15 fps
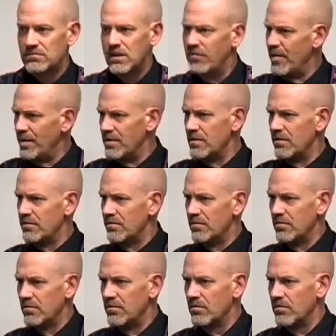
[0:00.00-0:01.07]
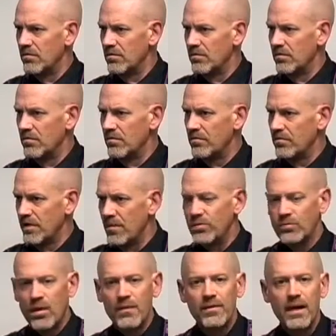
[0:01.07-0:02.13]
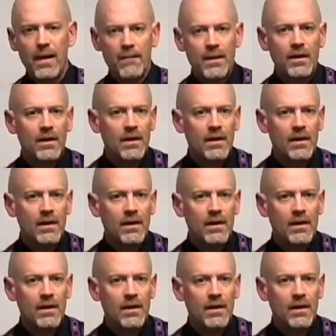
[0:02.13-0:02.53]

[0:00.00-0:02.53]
Have you been to Temple Square? Yeah.